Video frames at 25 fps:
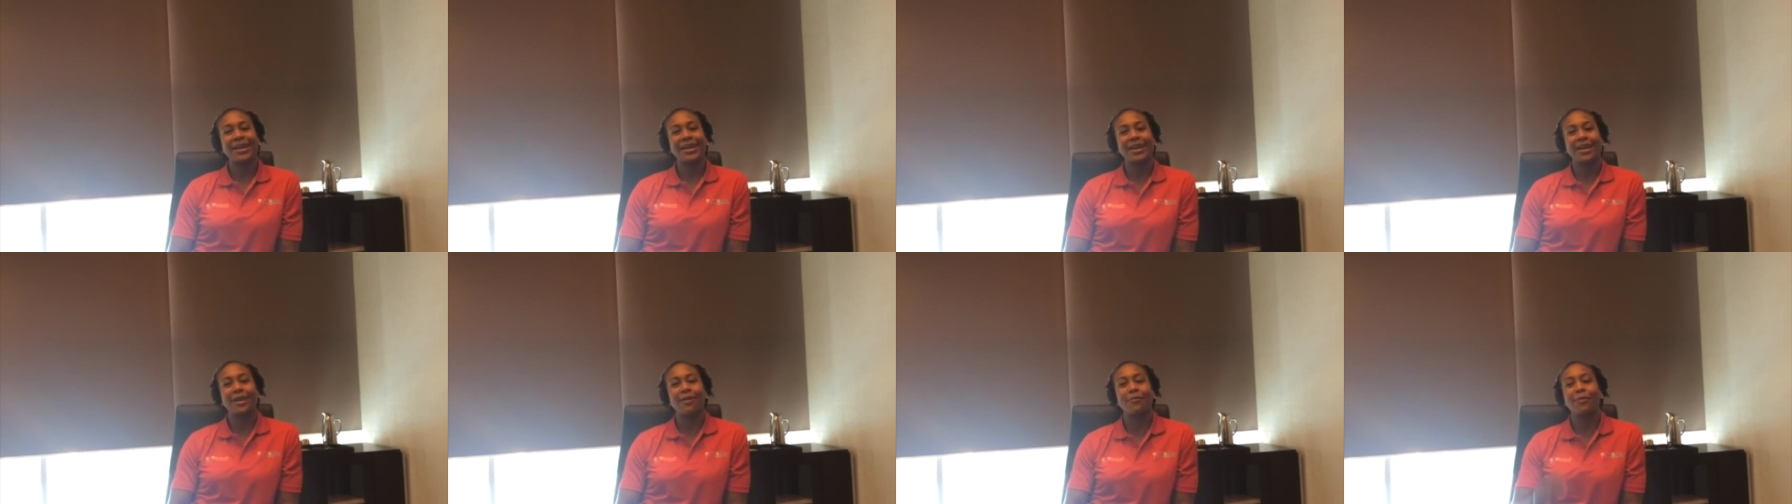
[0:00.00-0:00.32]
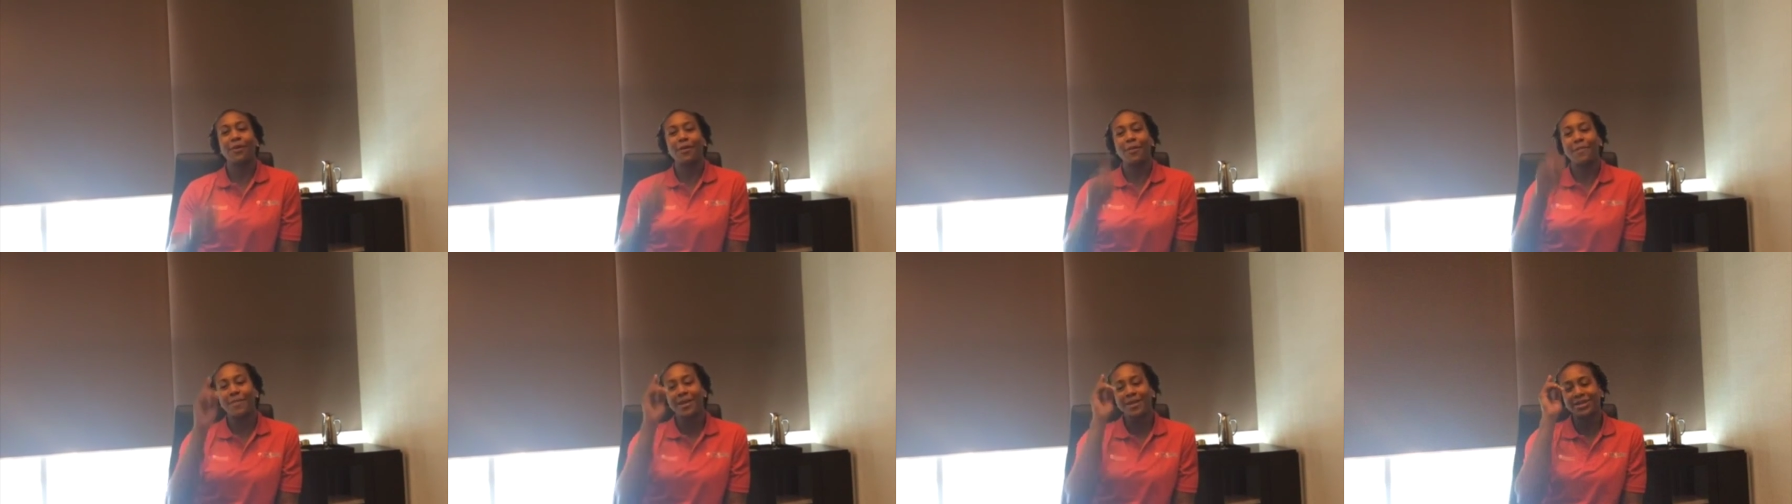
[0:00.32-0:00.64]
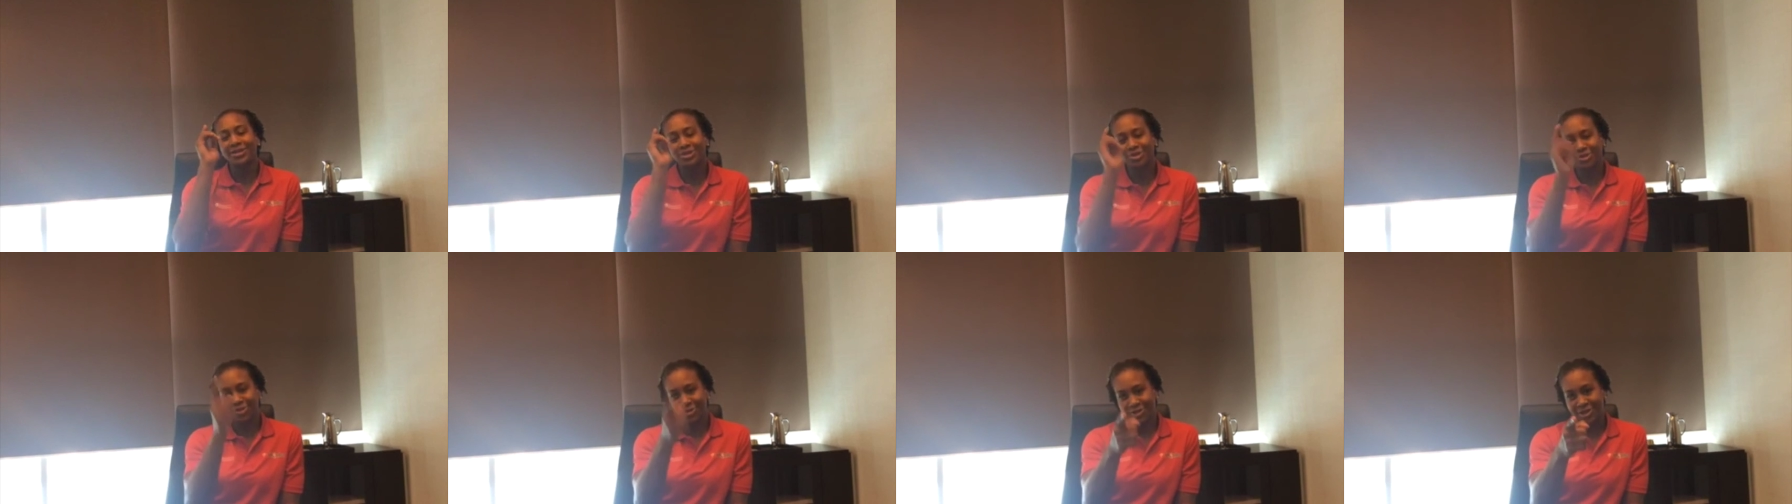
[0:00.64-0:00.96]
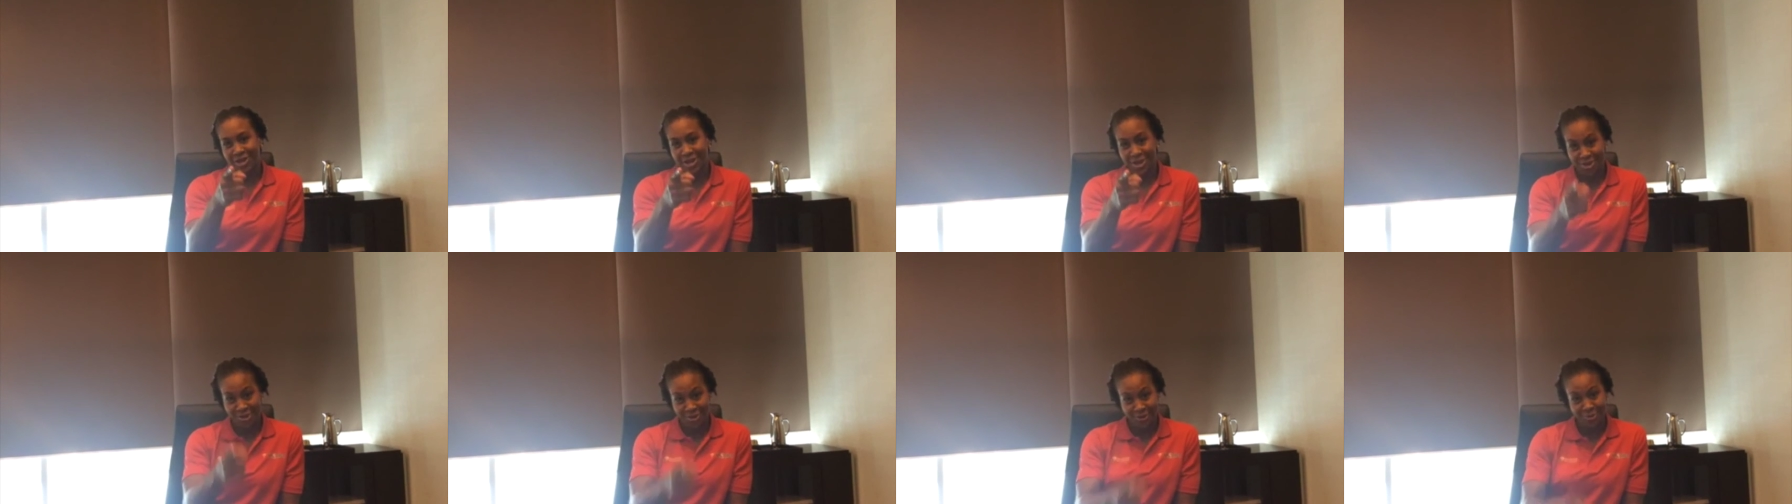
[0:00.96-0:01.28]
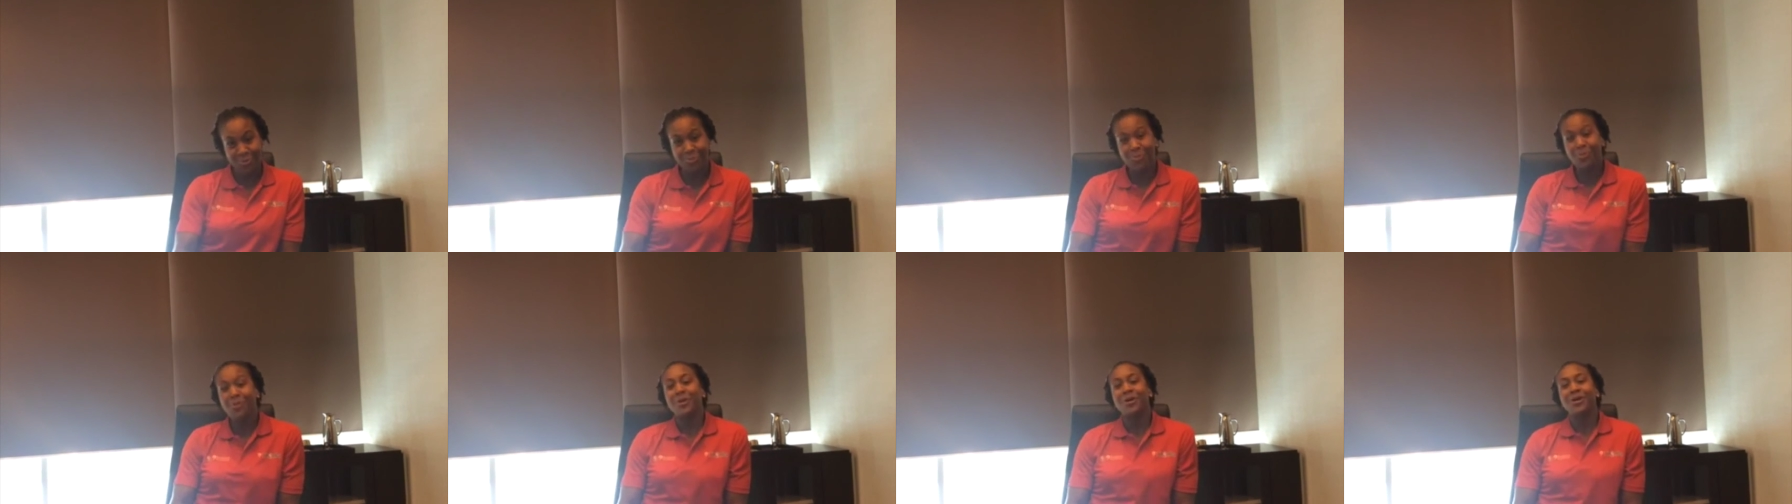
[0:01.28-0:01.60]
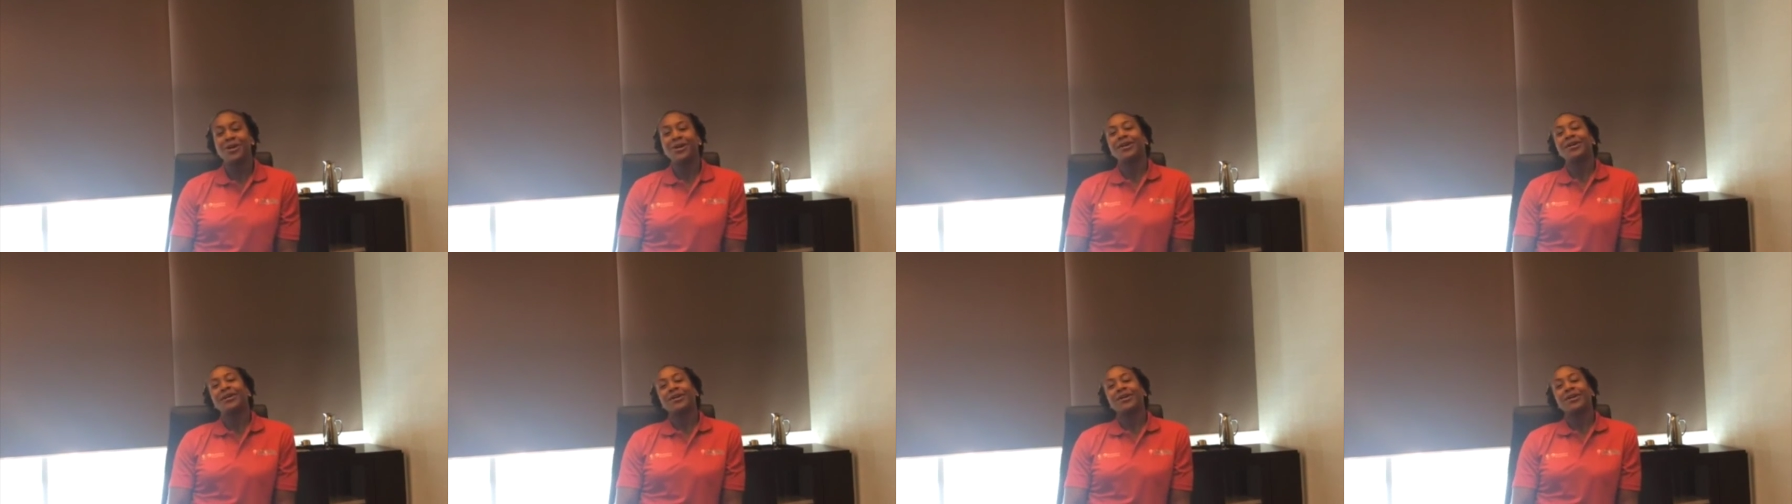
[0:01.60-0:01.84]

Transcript: and I want to make sure that you